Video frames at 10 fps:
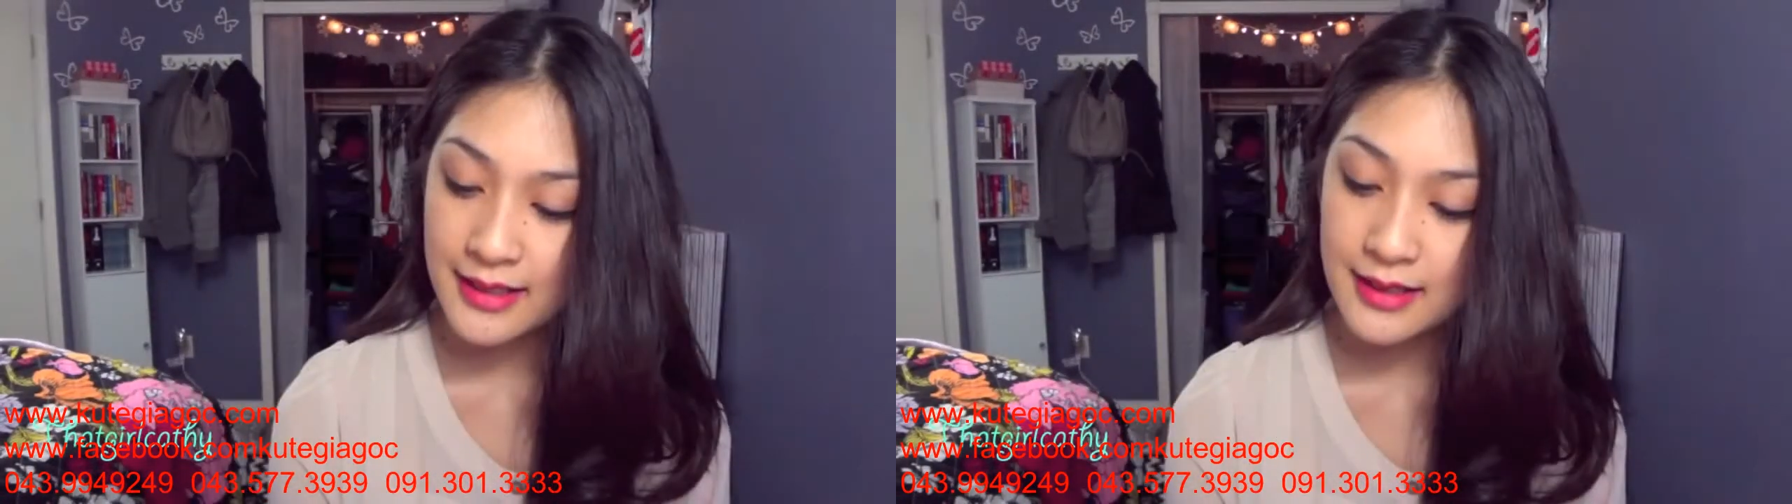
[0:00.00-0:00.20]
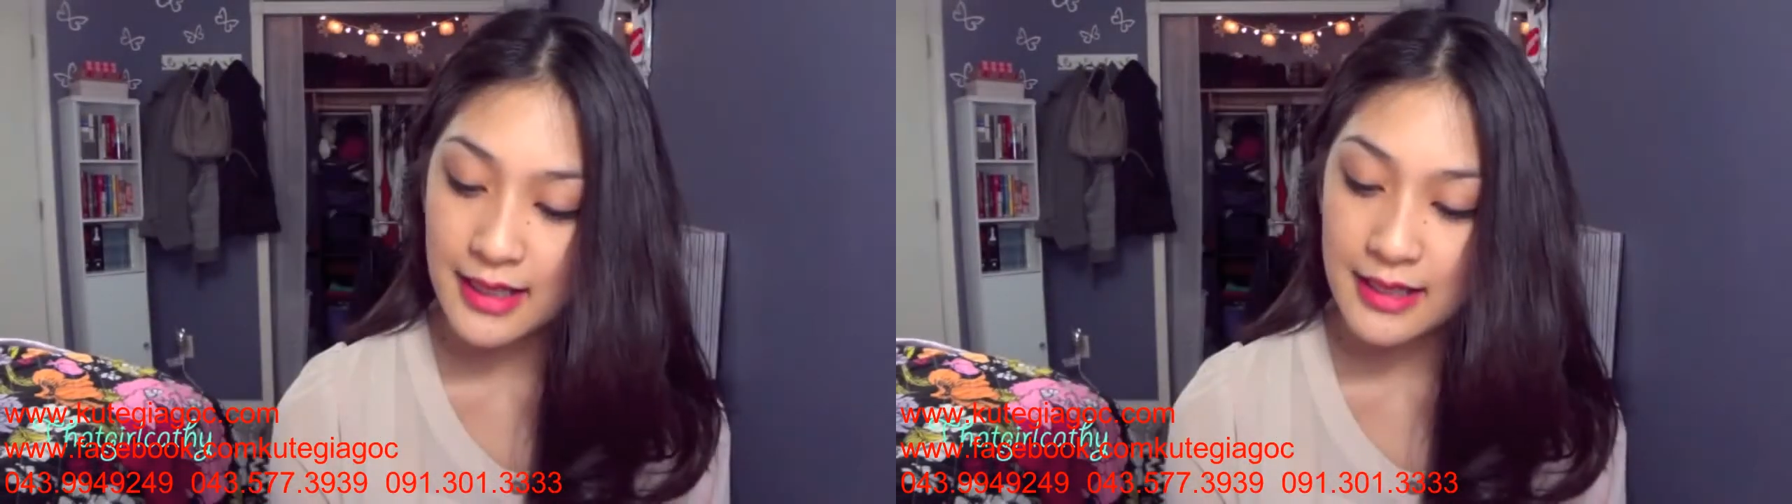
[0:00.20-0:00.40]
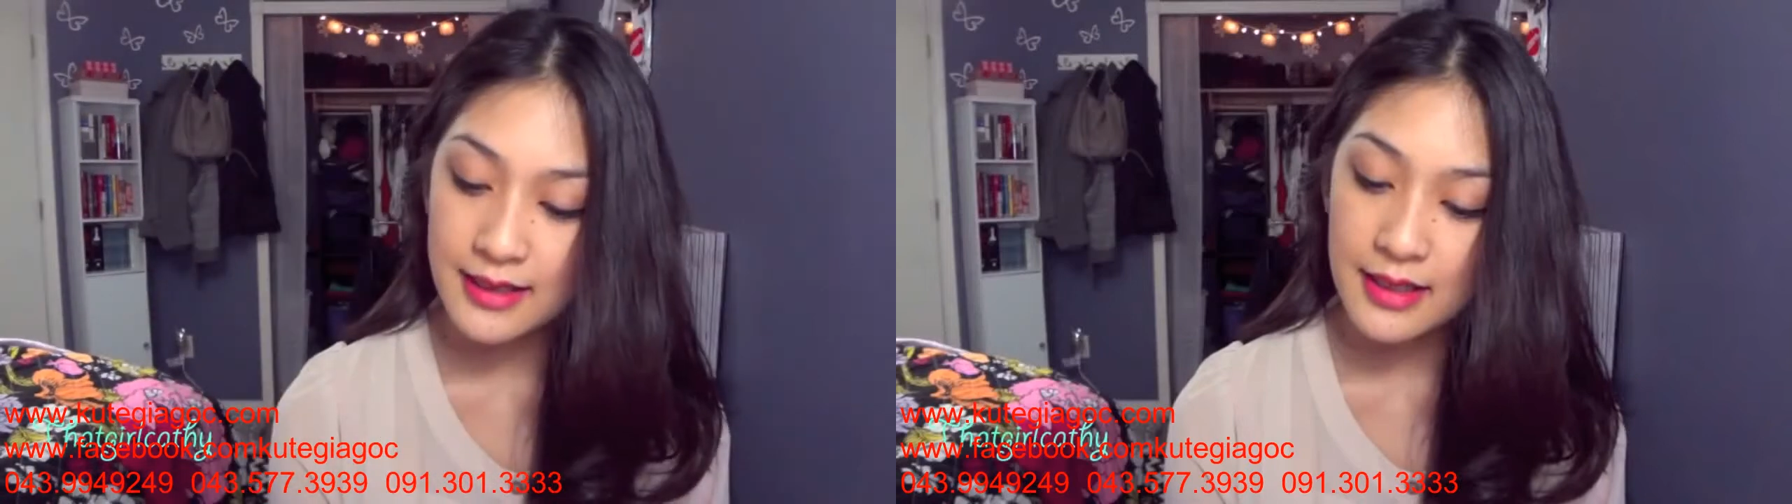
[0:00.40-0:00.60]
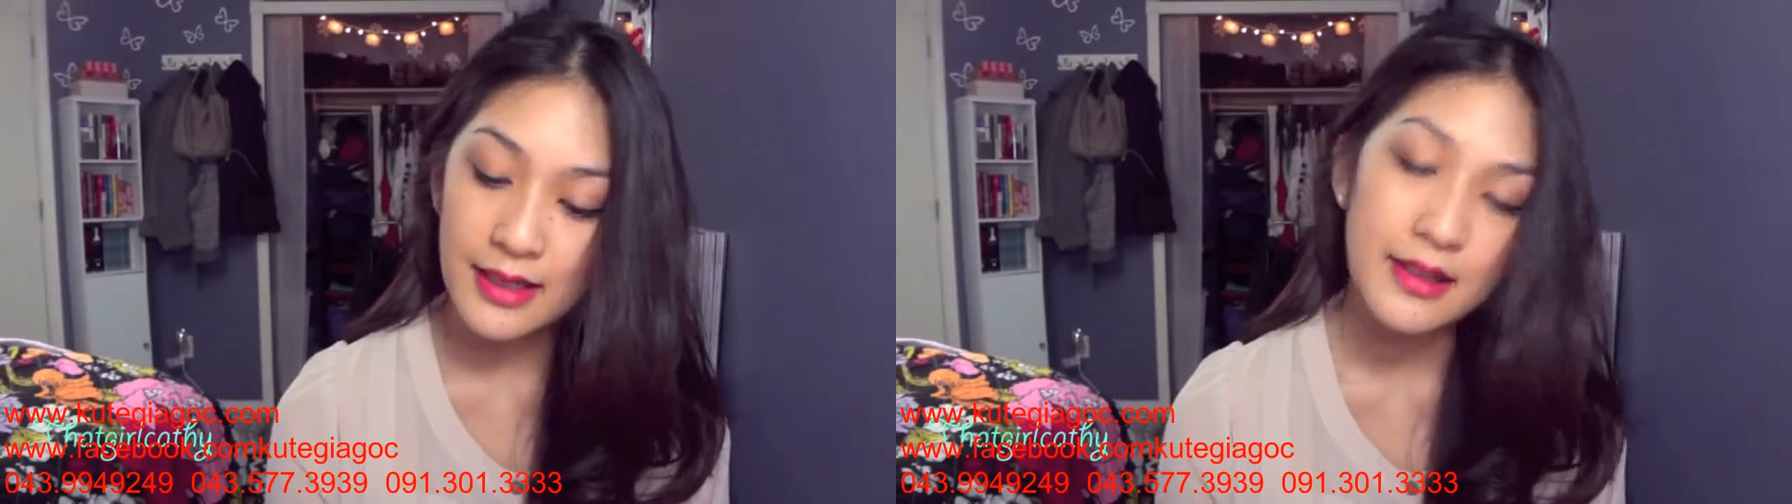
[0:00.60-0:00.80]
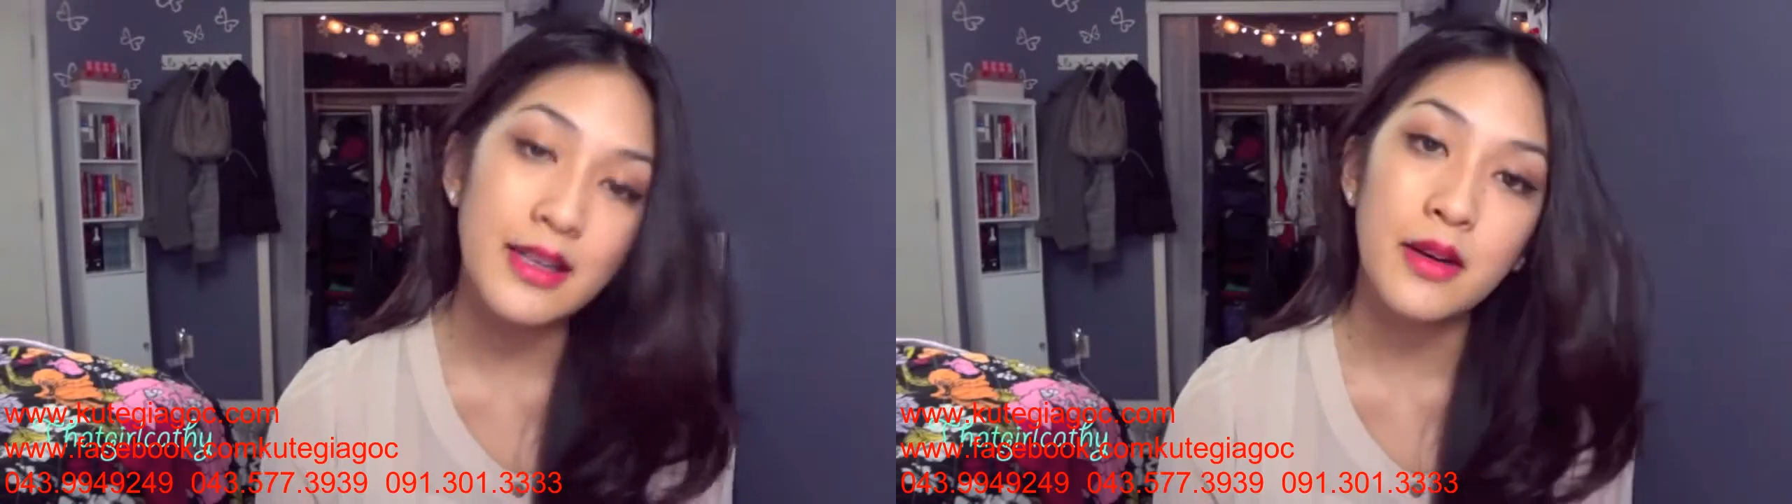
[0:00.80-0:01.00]
Next is
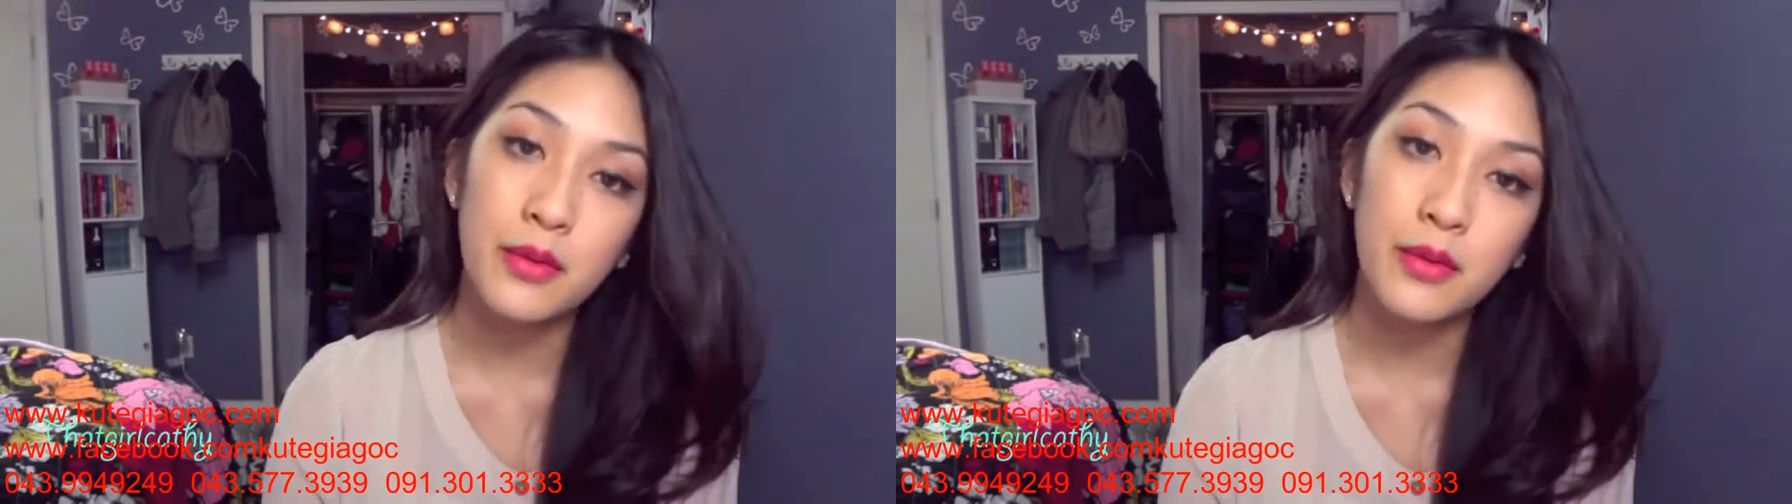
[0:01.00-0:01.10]
the